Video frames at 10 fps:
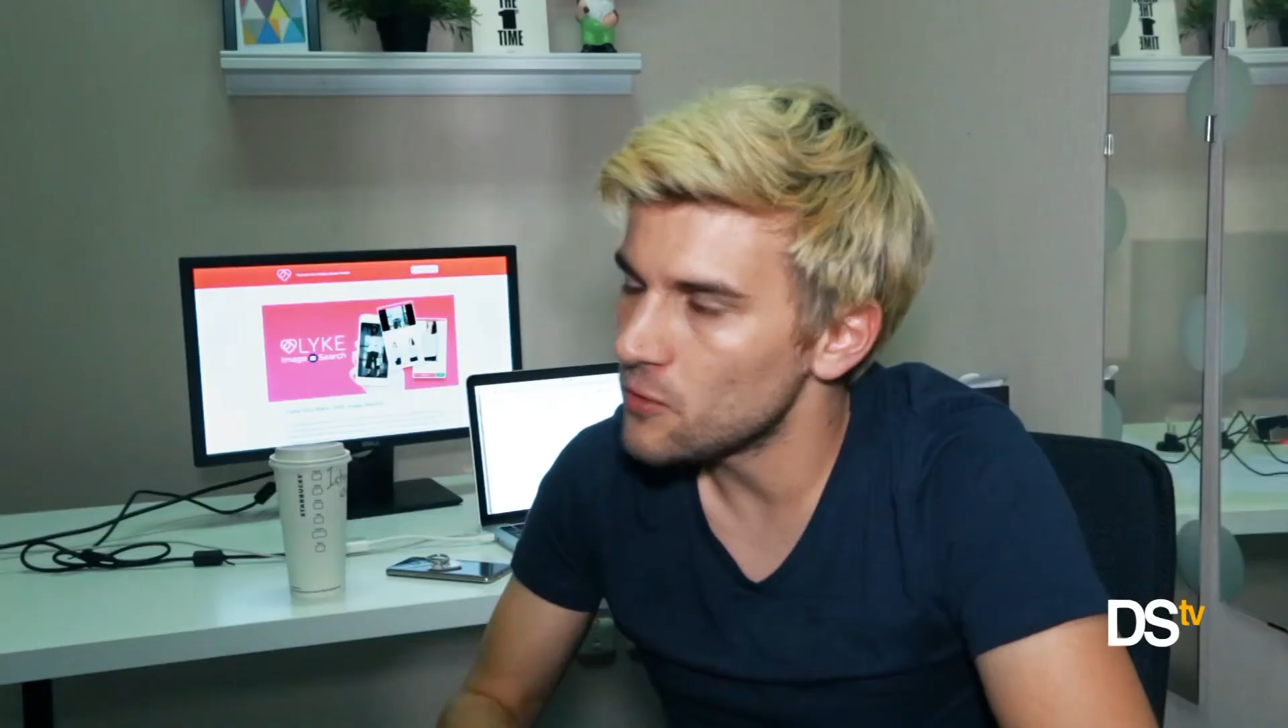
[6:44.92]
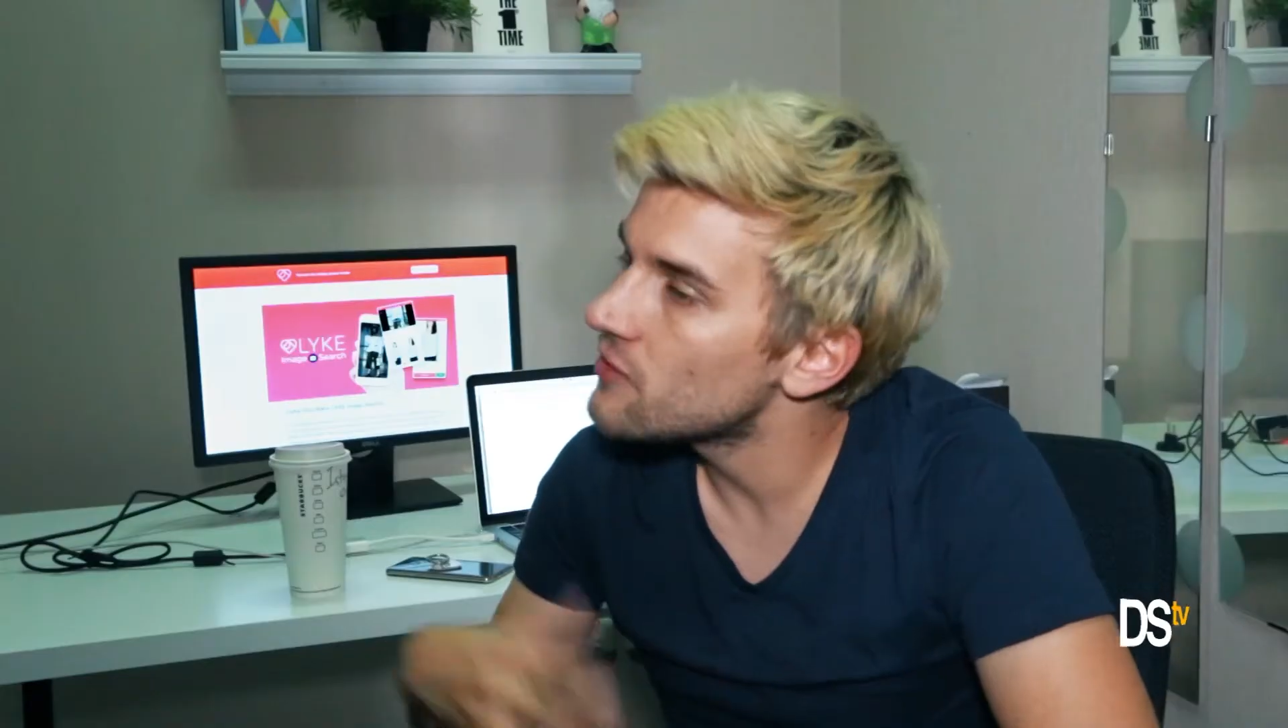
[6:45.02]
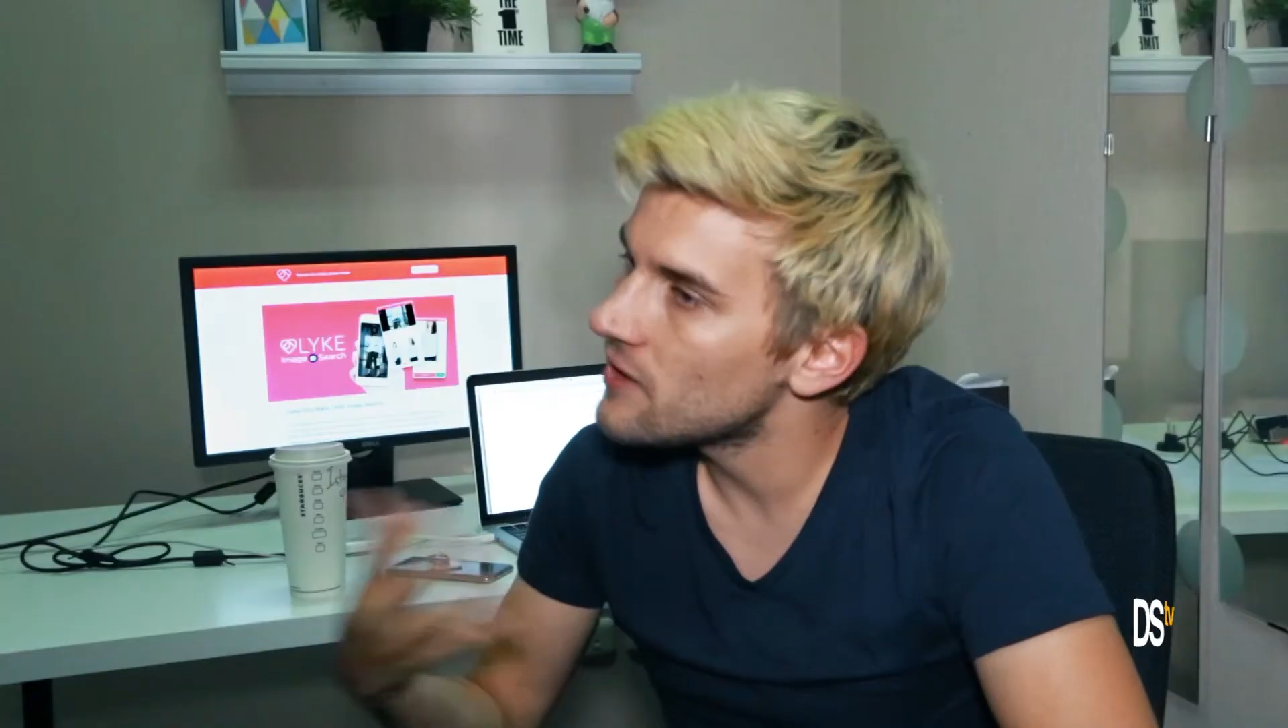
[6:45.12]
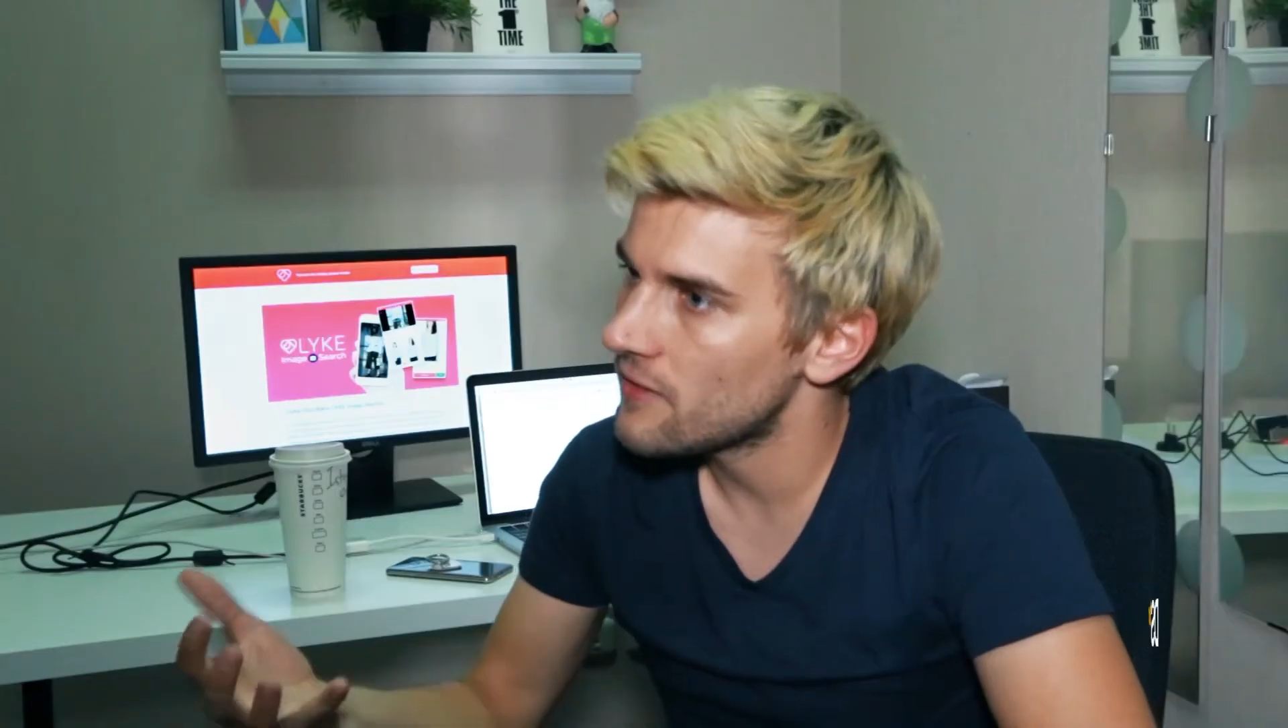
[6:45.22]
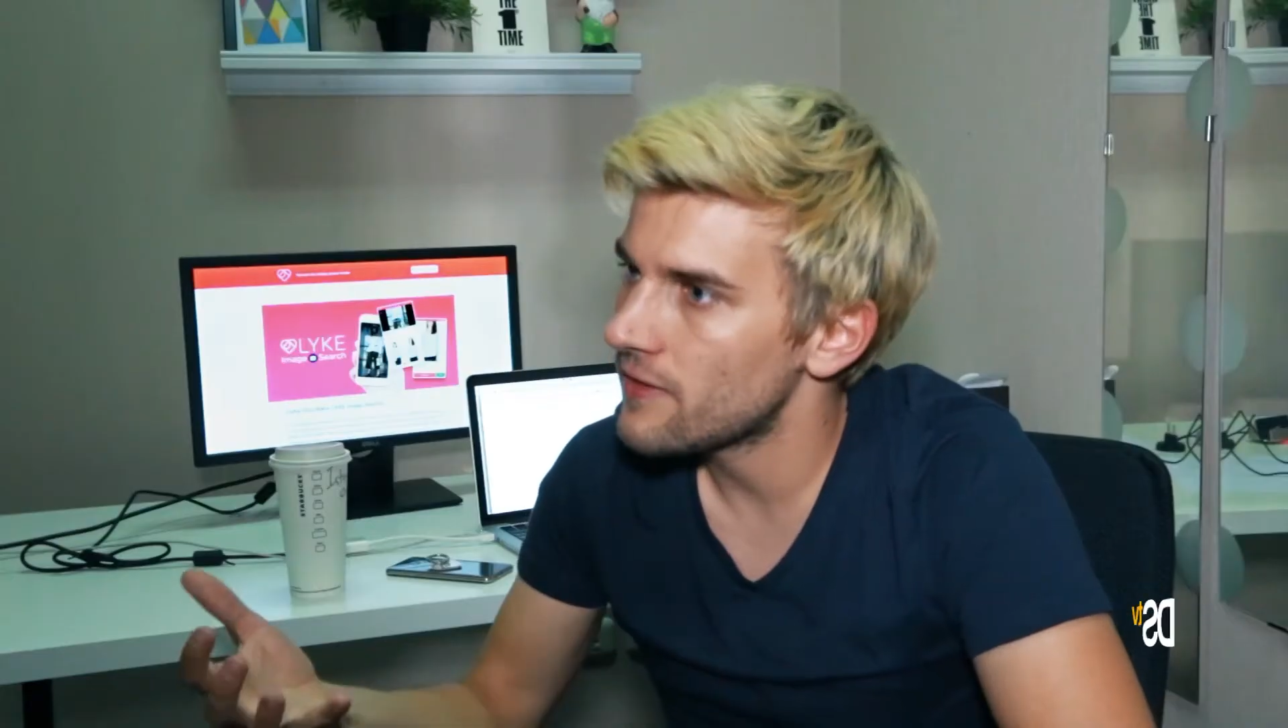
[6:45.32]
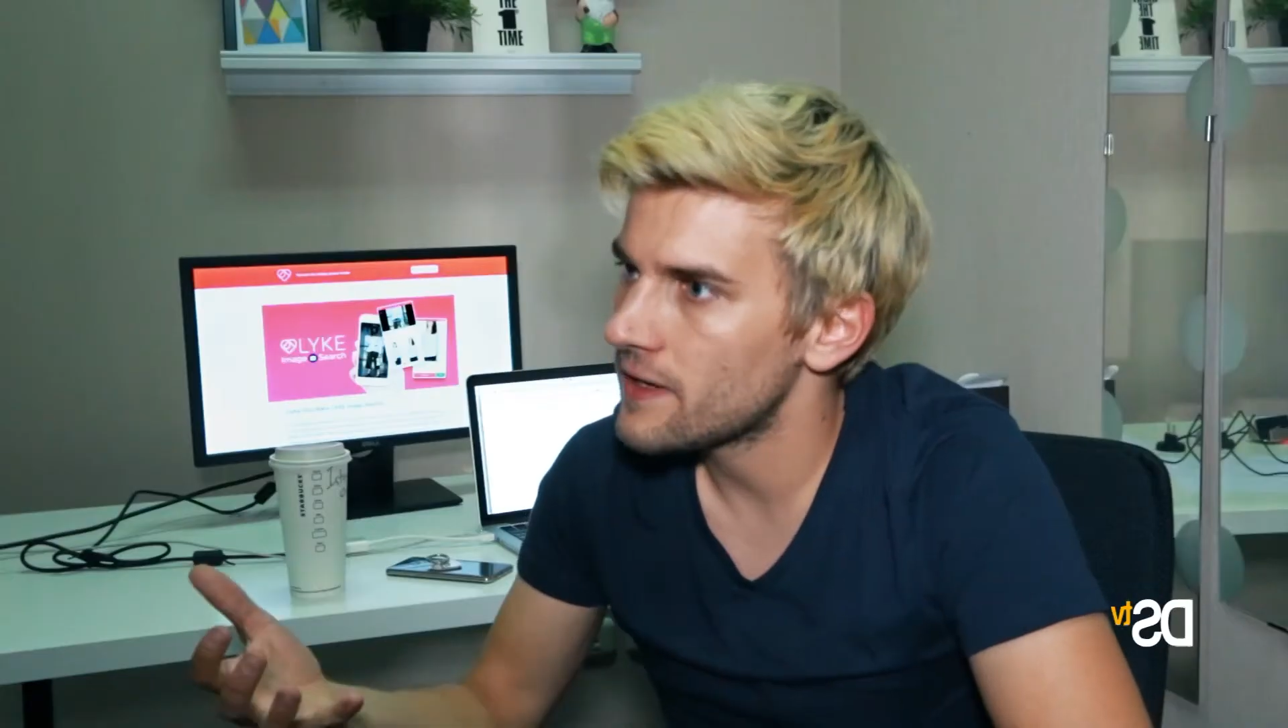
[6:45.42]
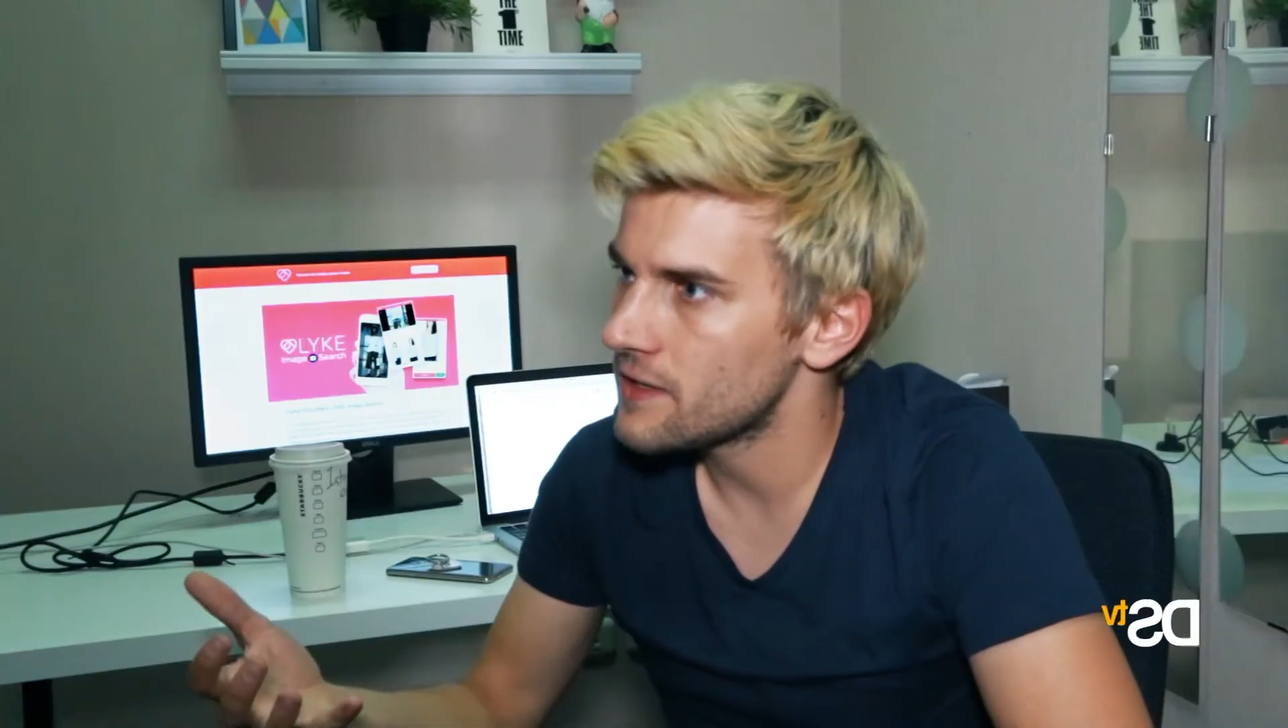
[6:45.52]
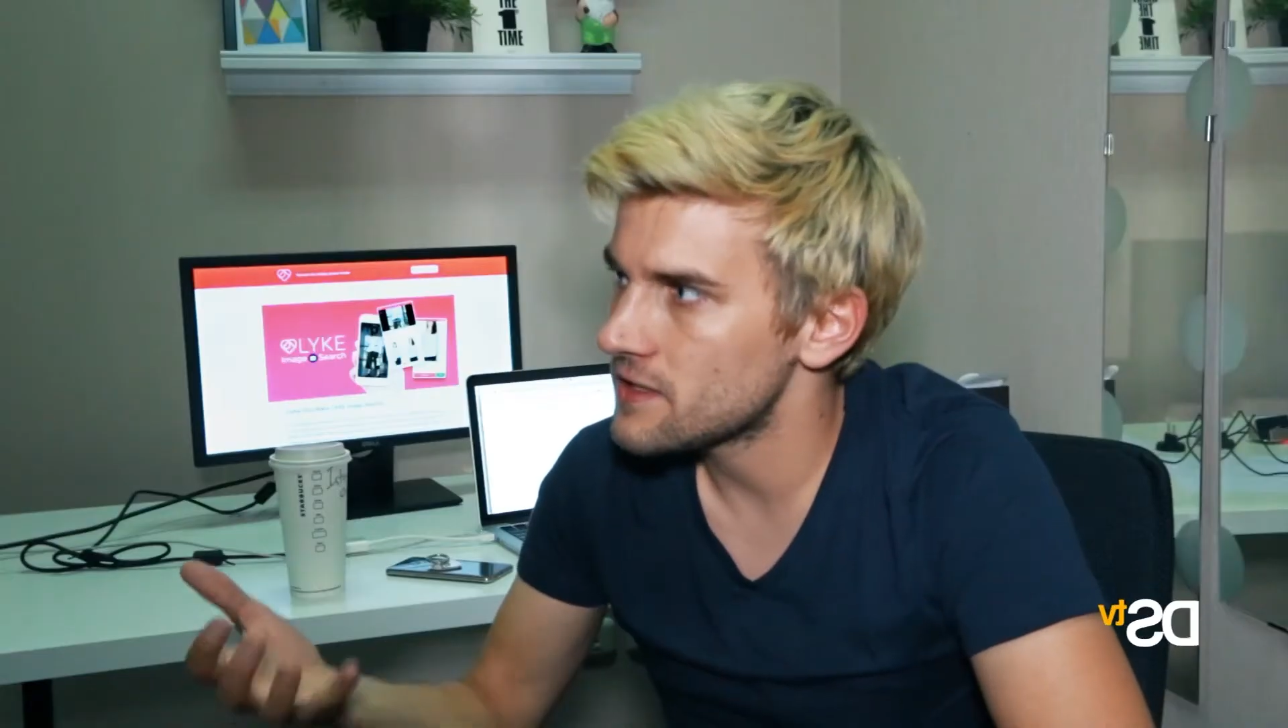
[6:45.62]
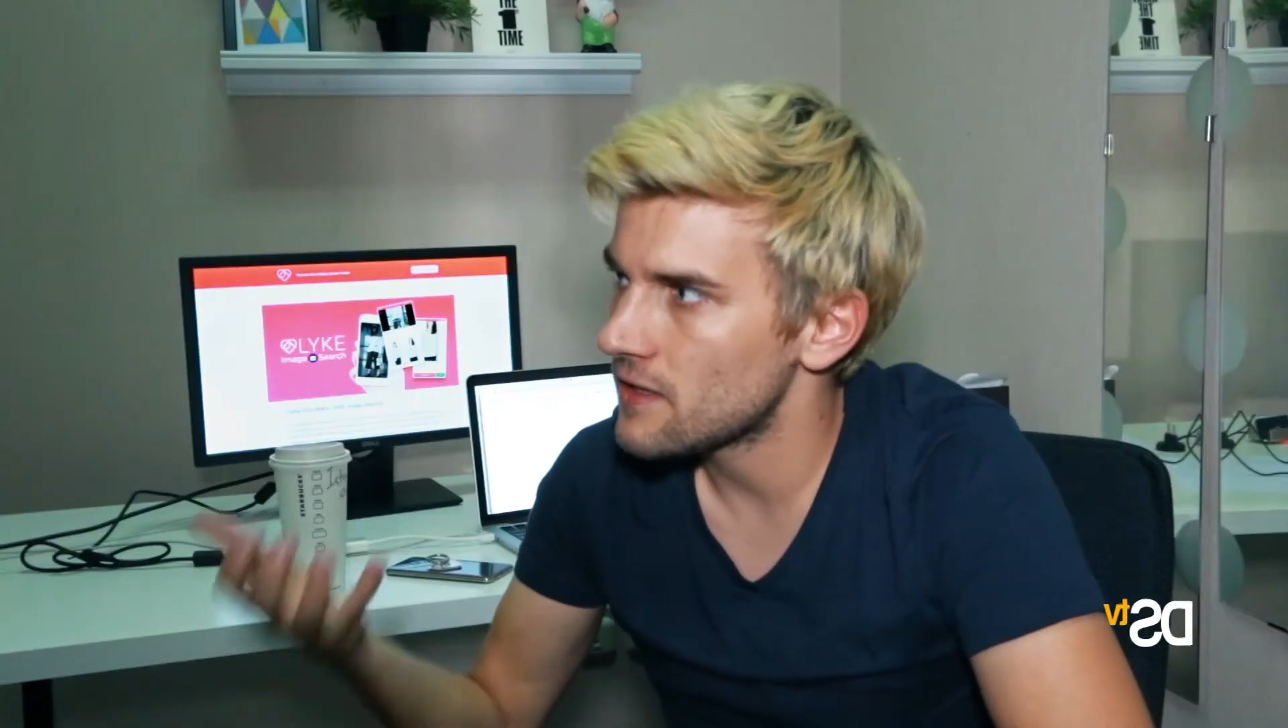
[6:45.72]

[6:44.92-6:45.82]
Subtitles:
Use that advantage